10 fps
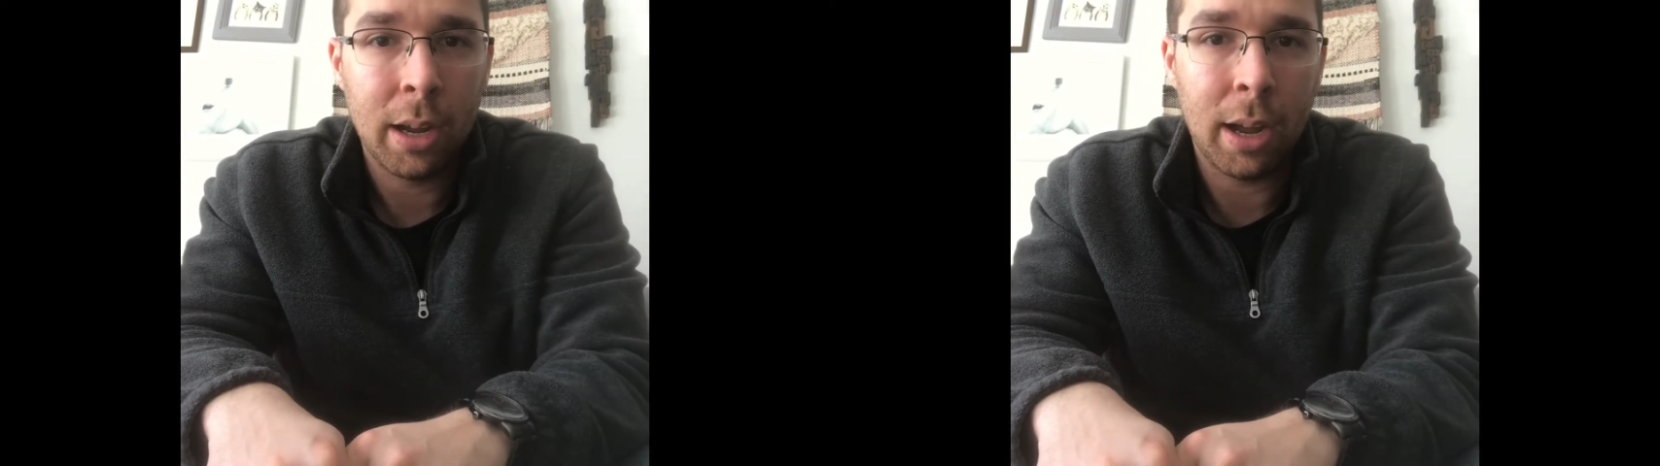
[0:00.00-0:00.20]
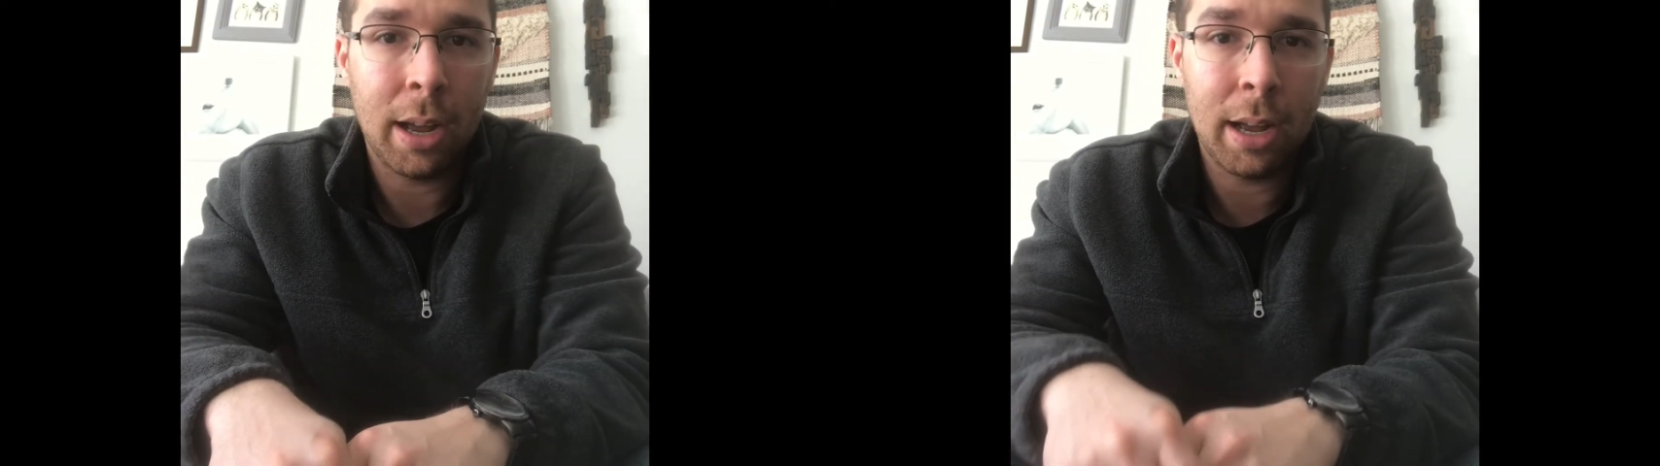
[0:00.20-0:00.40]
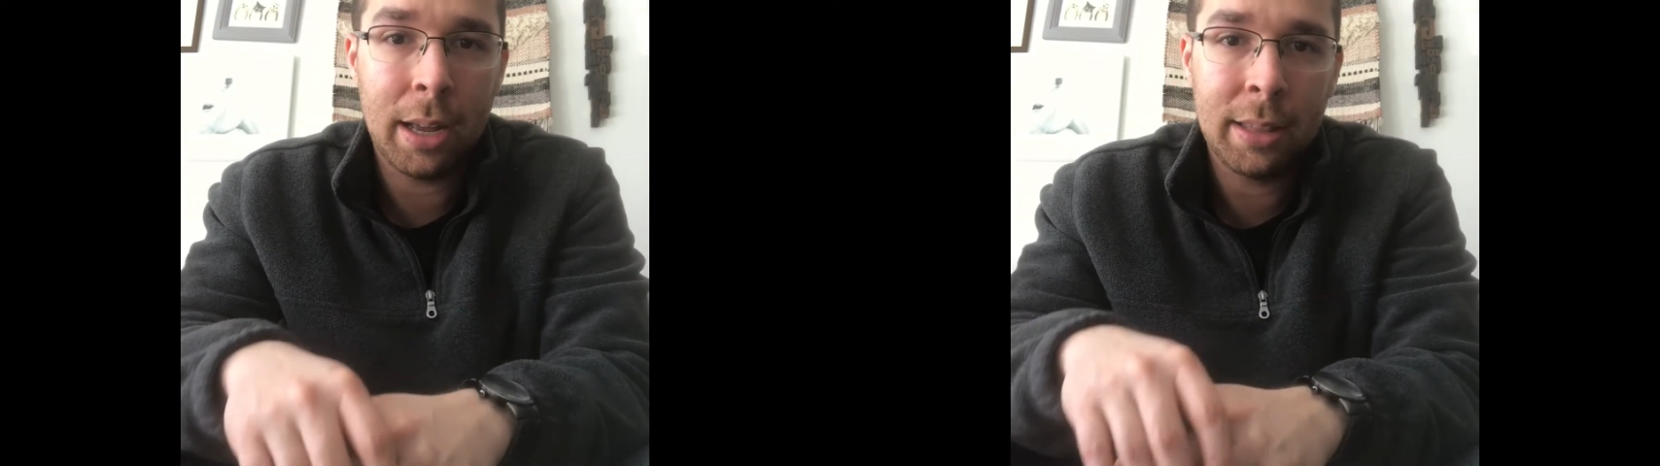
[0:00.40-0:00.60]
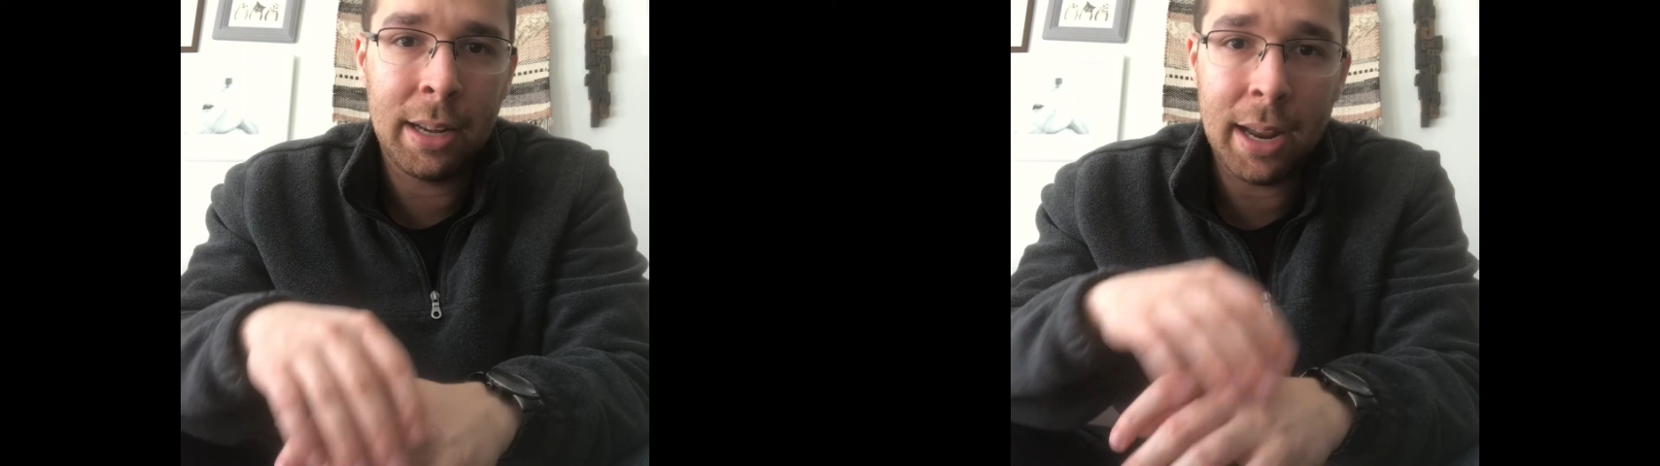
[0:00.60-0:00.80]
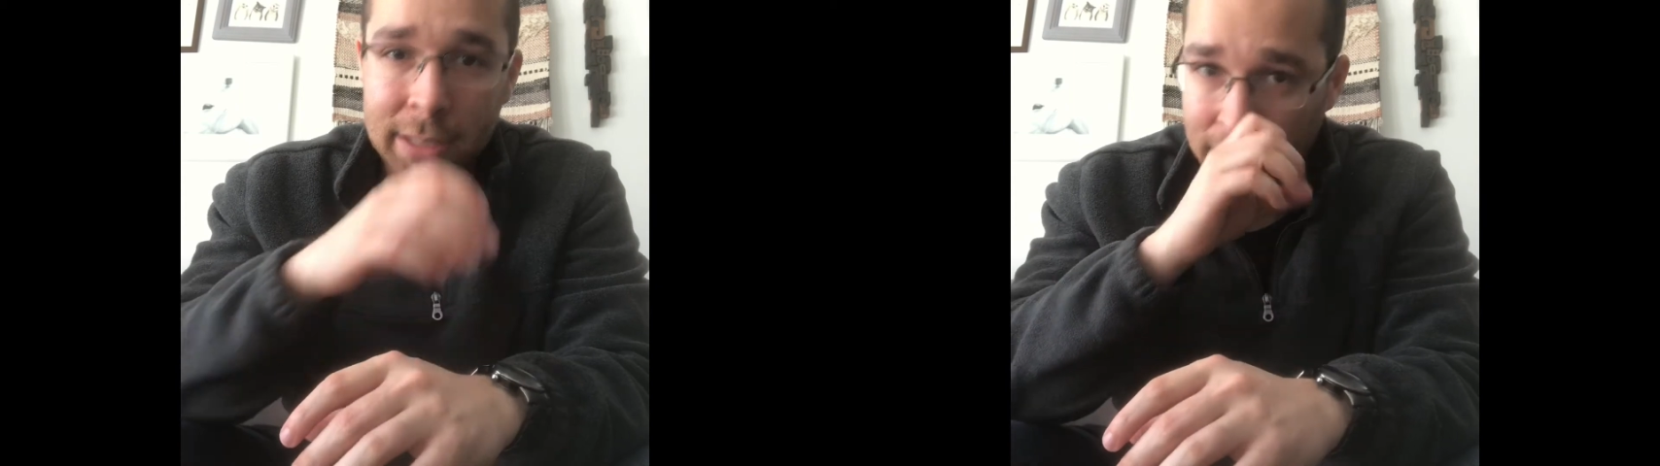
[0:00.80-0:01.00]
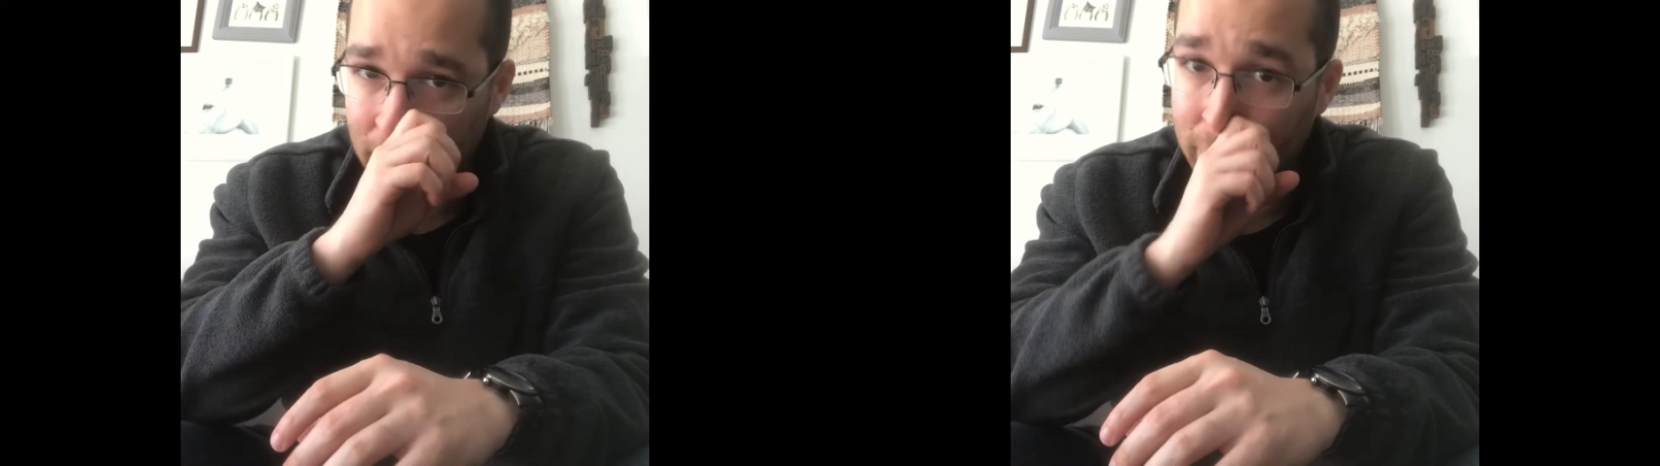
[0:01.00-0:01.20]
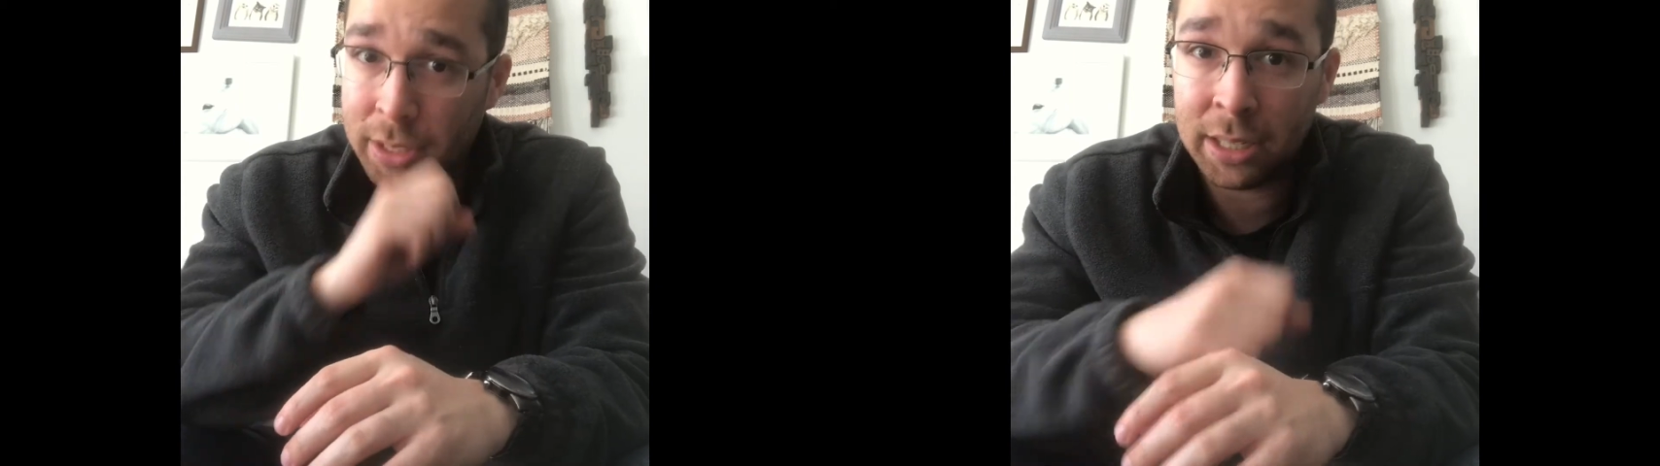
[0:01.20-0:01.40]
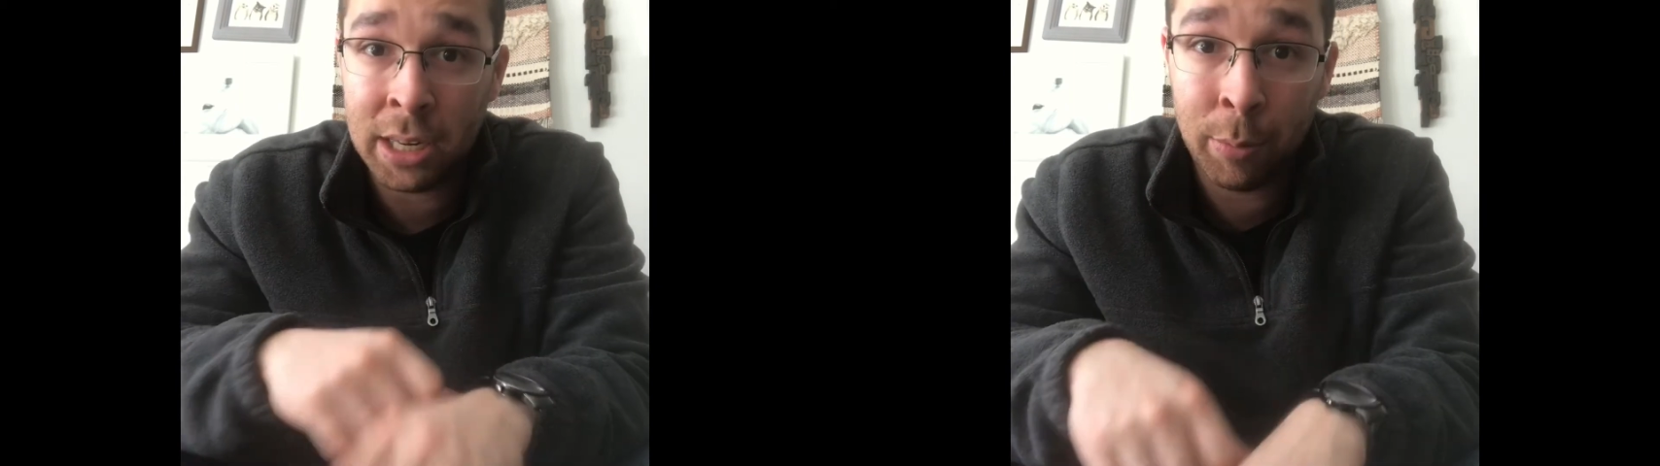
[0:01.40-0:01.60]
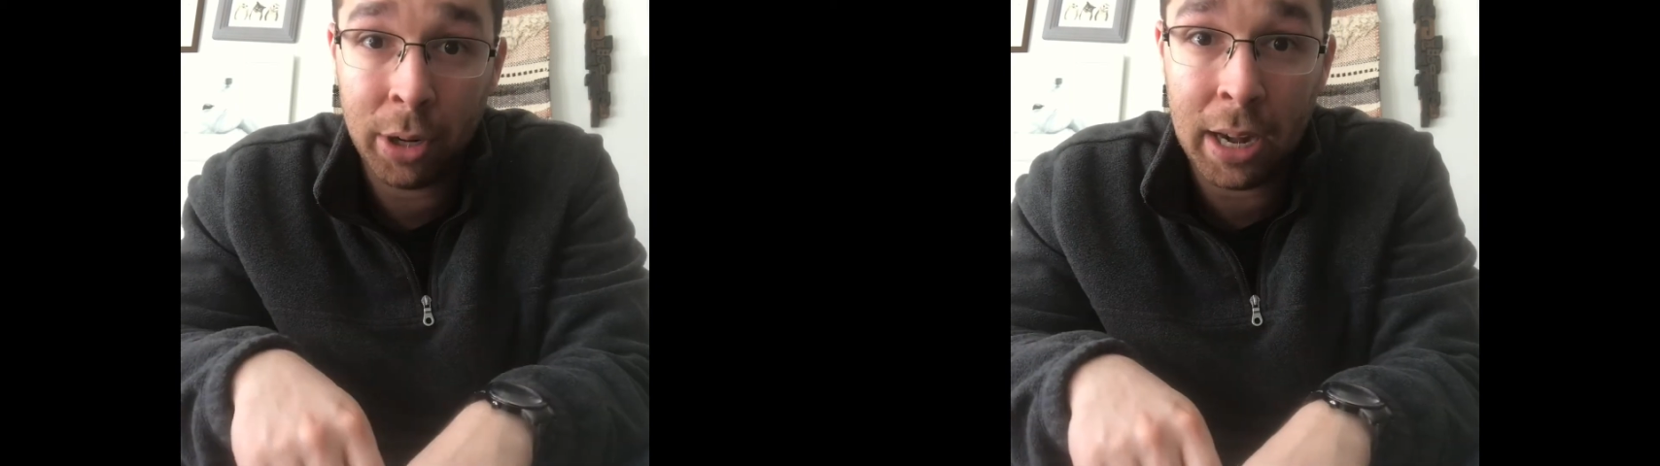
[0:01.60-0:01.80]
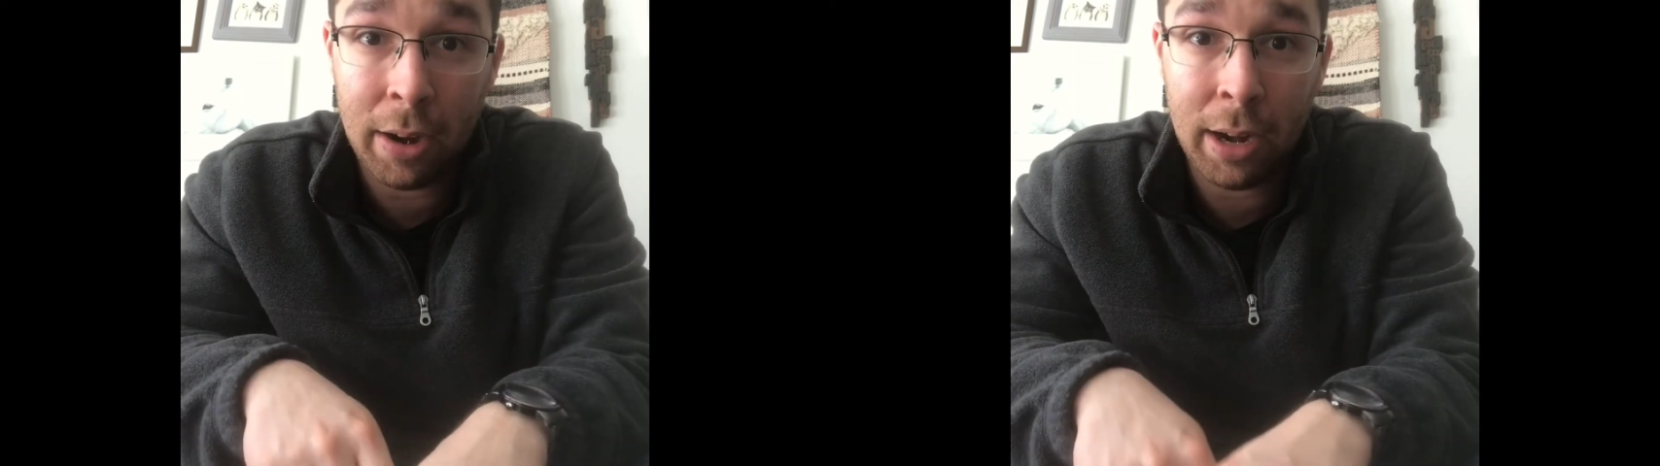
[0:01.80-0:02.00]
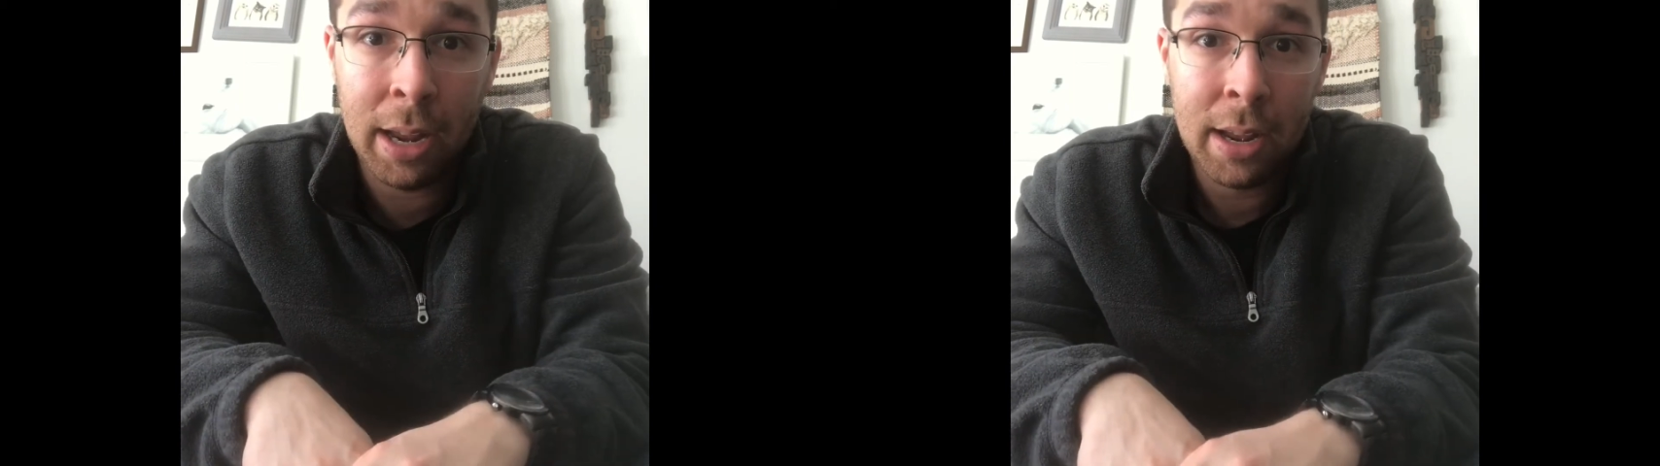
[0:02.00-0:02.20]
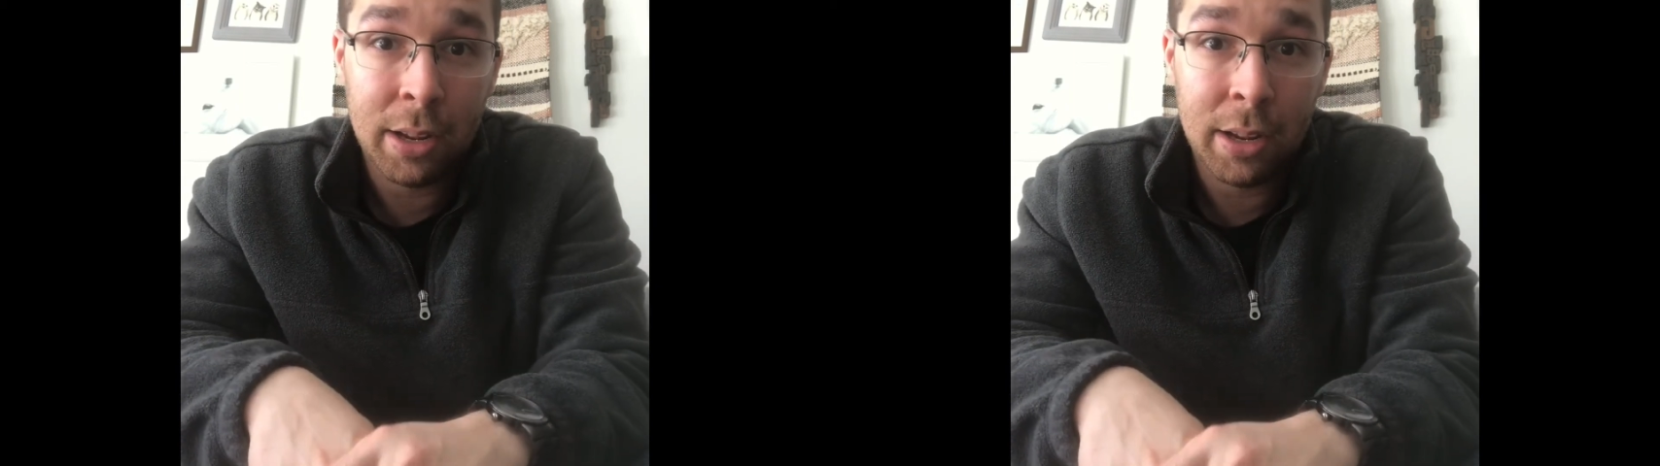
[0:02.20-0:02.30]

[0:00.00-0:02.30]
The next event was a timber carry.